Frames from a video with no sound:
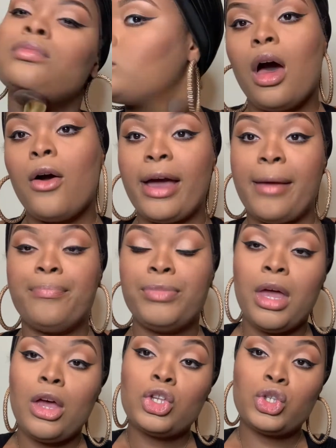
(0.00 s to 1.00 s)
Okay,
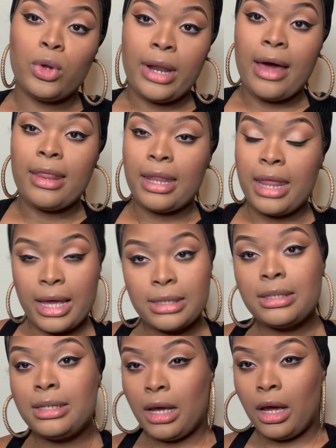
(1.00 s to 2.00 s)
so now that that's
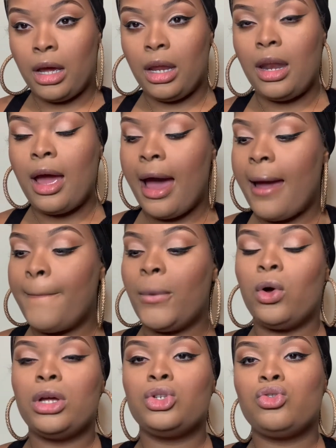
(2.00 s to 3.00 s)
done, I am
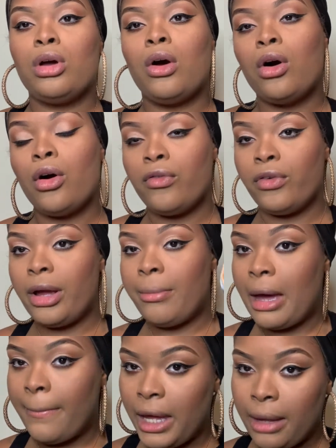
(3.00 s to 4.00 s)
going to go over in
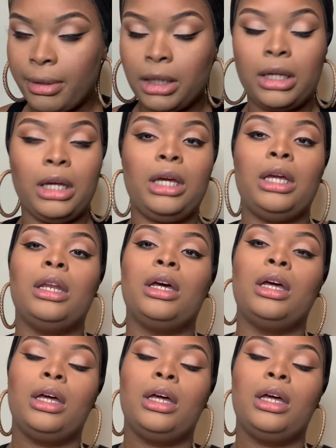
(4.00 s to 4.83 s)
my Maybelline